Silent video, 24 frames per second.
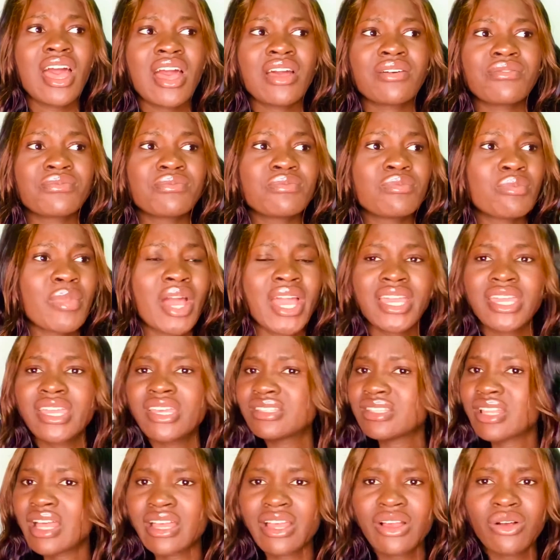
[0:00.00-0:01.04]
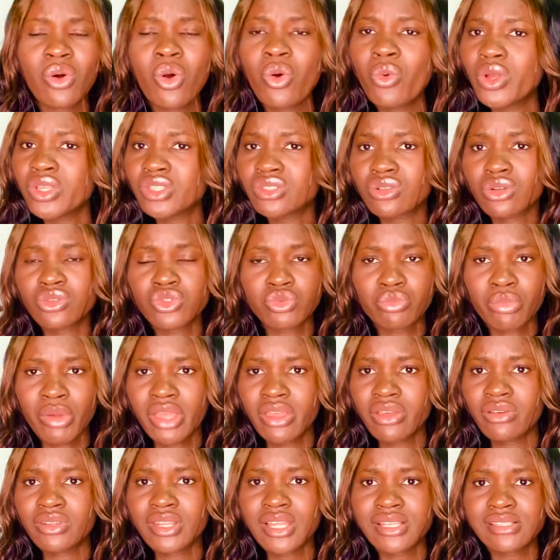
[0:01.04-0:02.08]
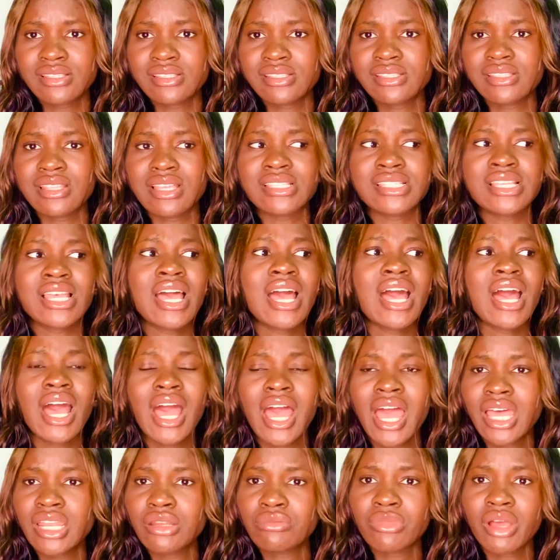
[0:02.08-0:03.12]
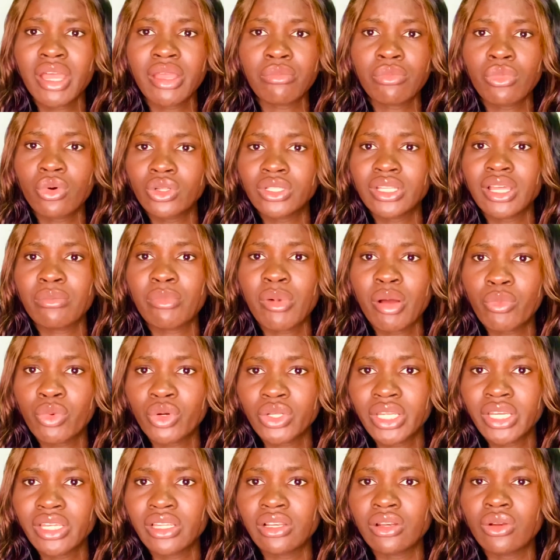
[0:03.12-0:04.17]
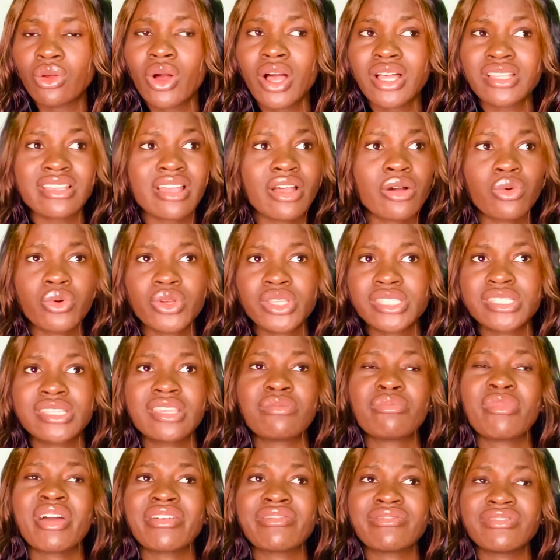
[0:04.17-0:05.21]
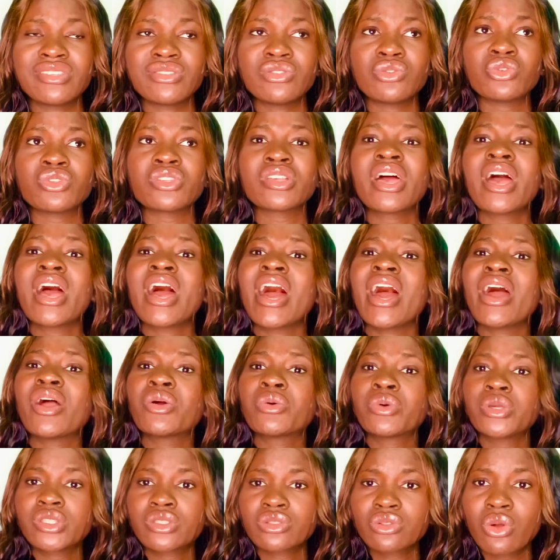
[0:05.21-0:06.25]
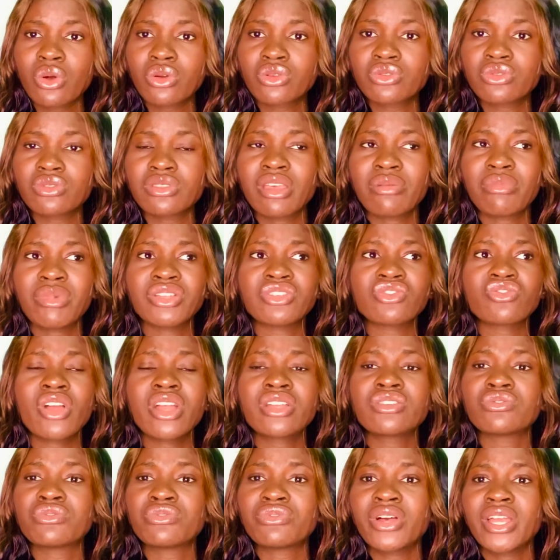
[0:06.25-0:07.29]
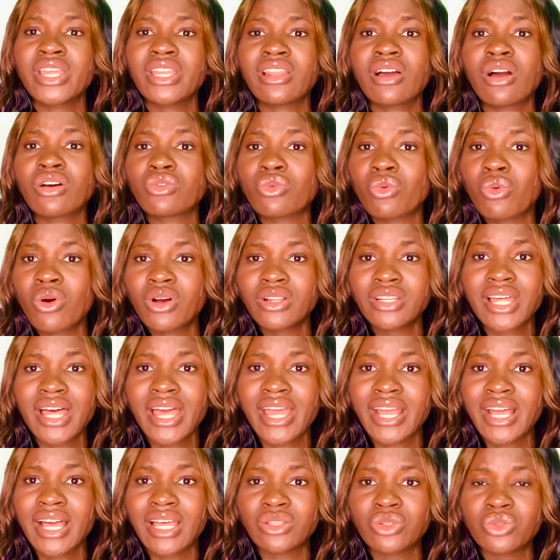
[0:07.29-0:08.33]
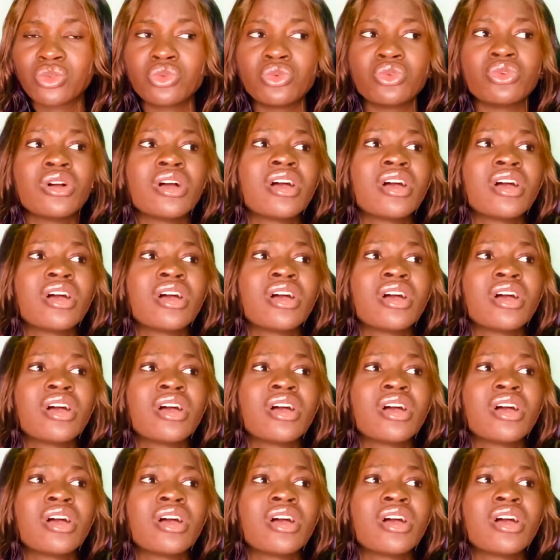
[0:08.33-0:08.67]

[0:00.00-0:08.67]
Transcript: In my case, I always talk to my elder sisters and my mother-in-law, as I always say in my videos. I always talk to them and try to find out what I can do.